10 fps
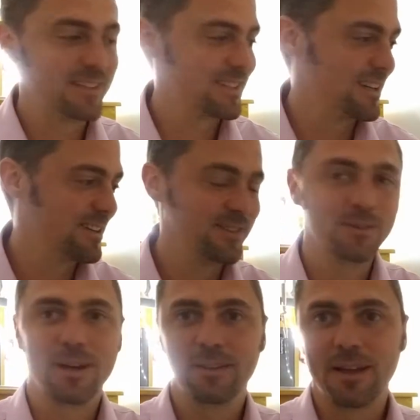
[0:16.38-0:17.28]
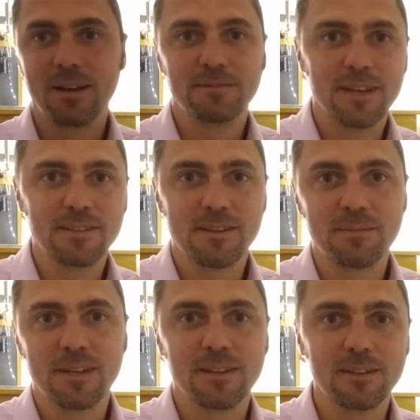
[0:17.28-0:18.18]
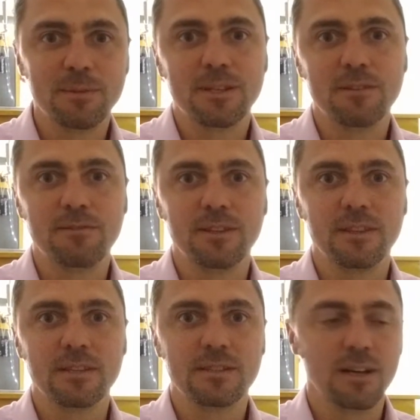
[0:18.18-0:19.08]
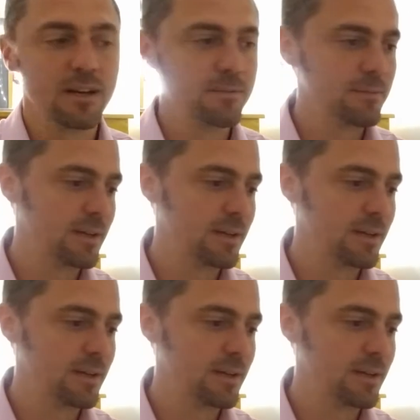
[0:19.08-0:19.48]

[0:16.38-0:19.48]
So I've done something a little bit different this time.